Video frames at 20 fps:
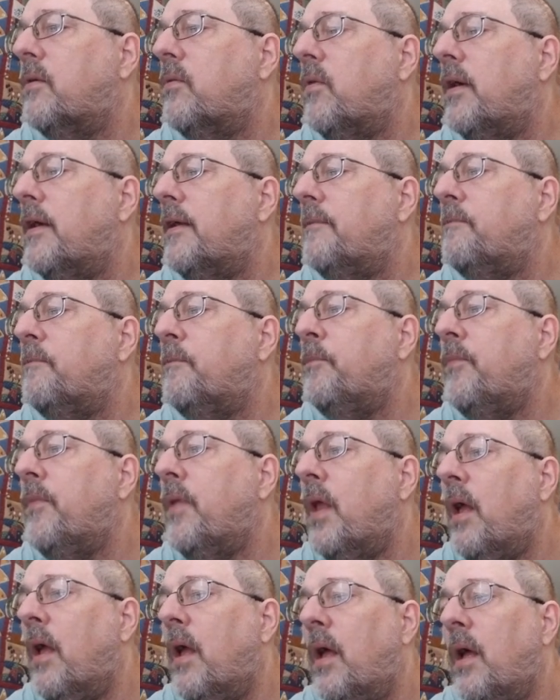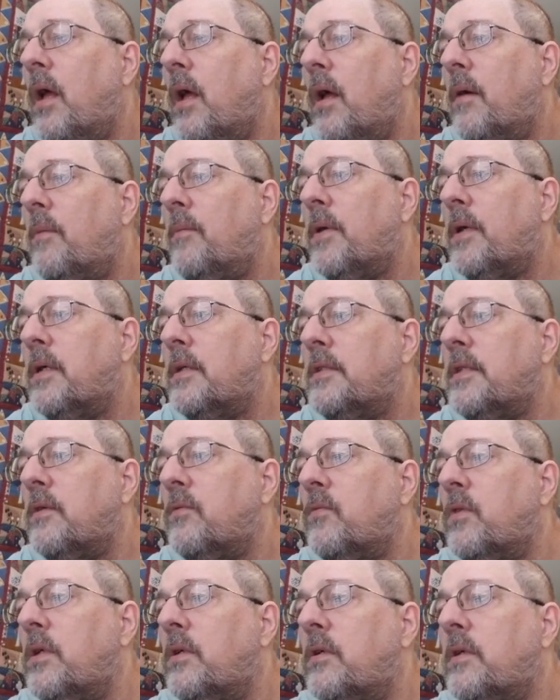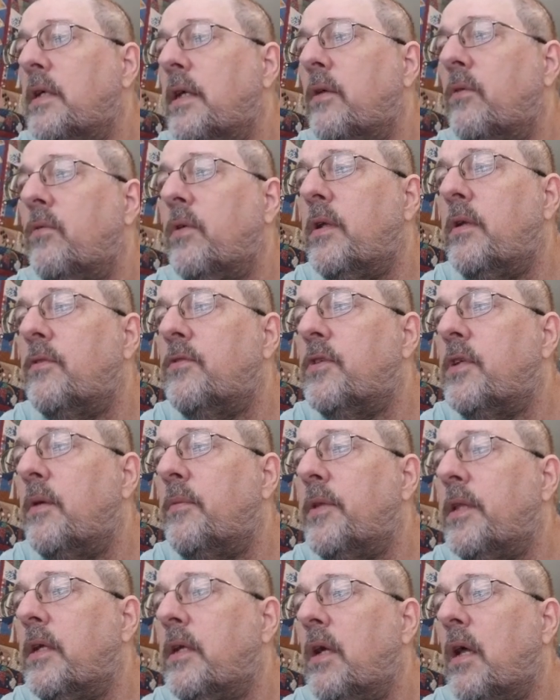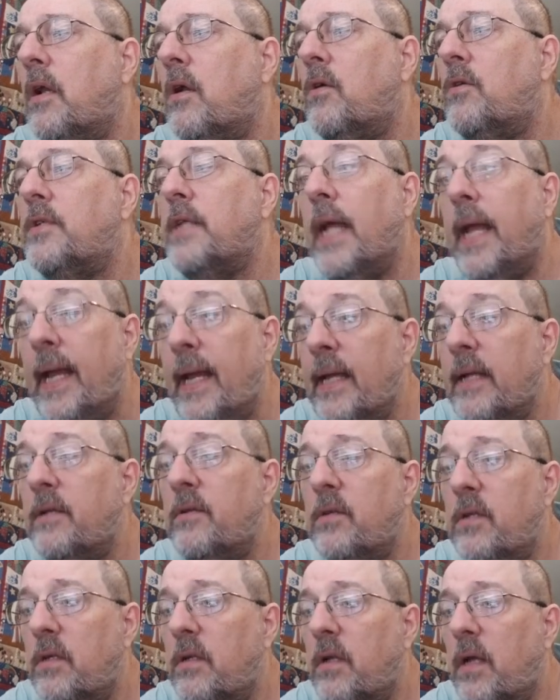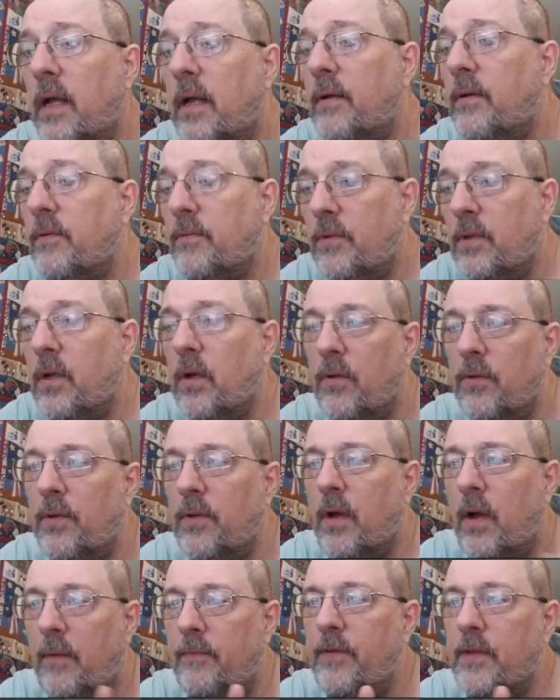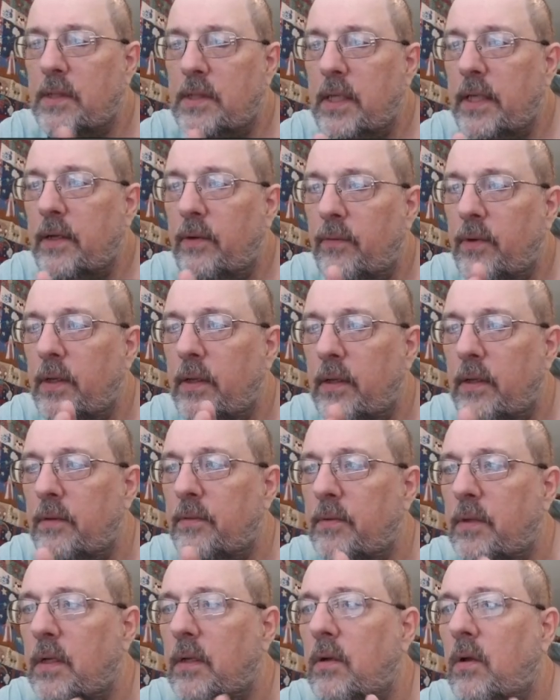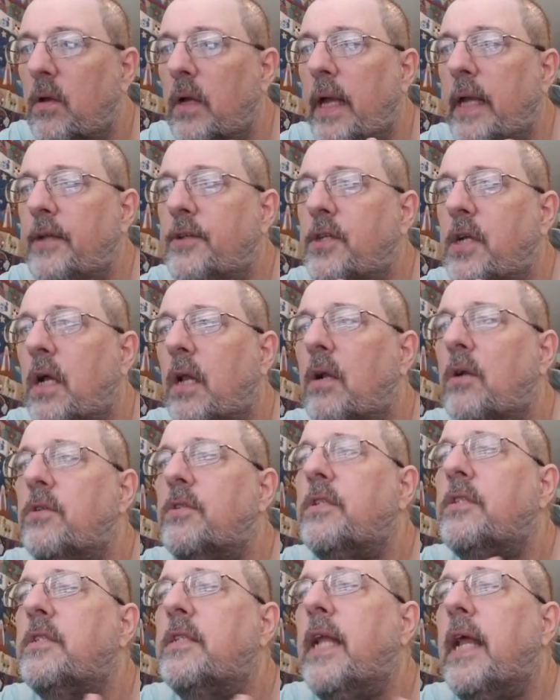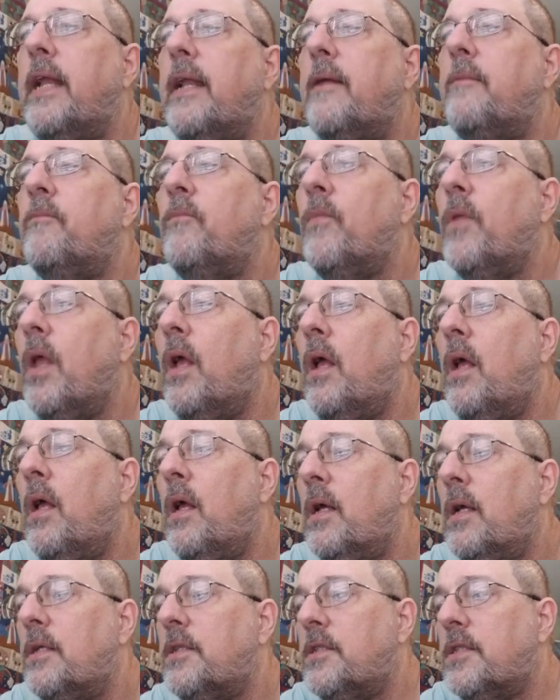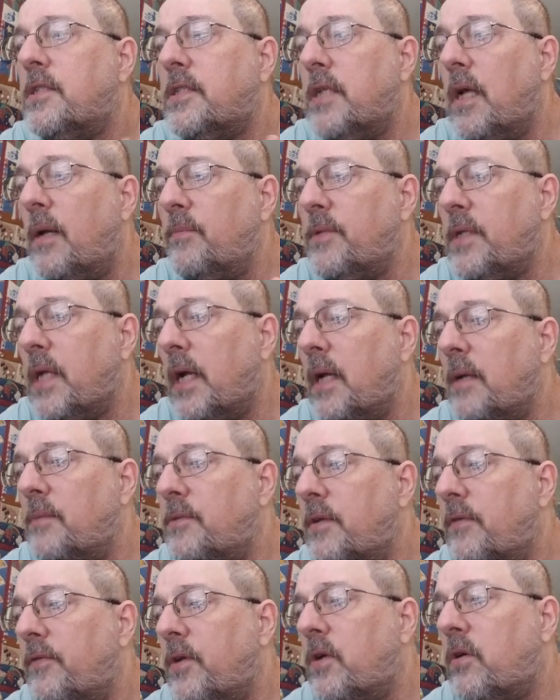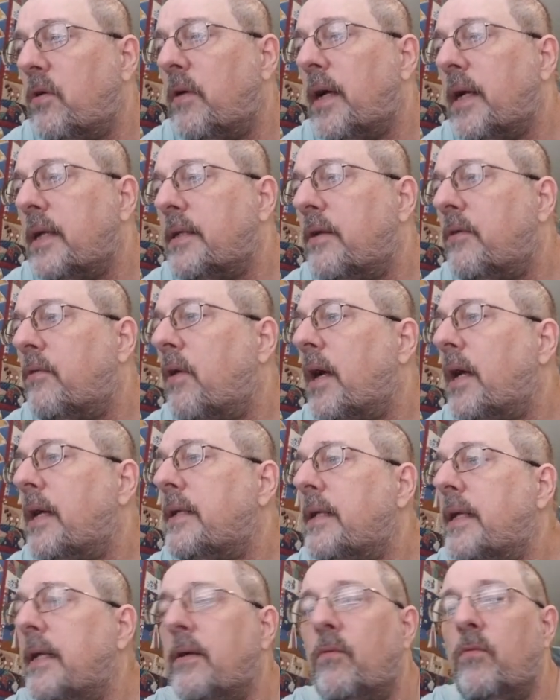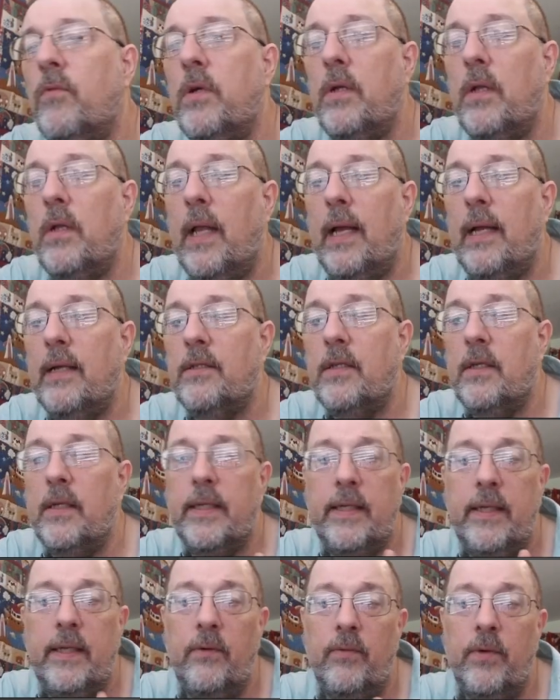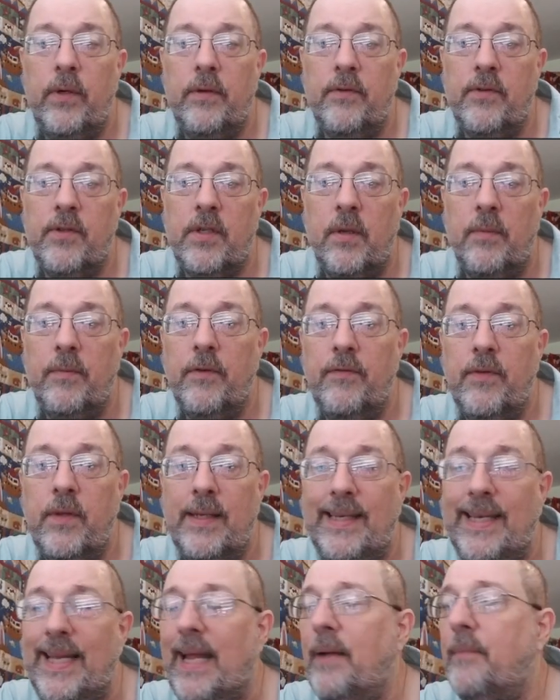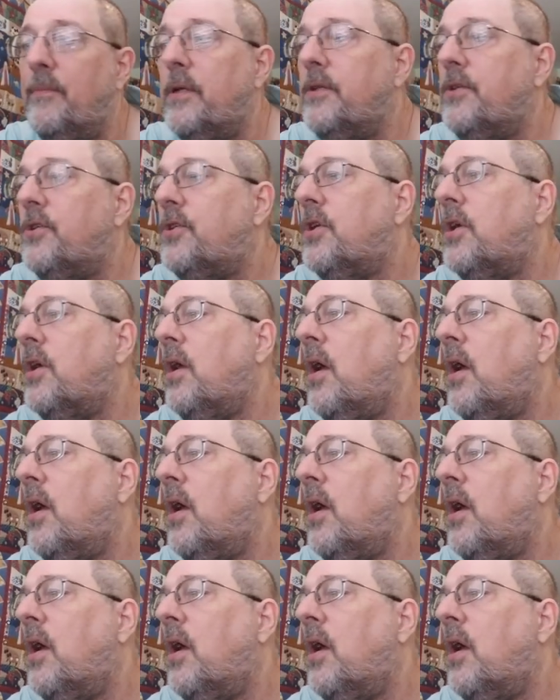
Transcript: white because it will get rid of some of the colors and, obviously get rid of the age colors and staining. Sometimes, if you correct it right, it will actually get rid of some of the damage.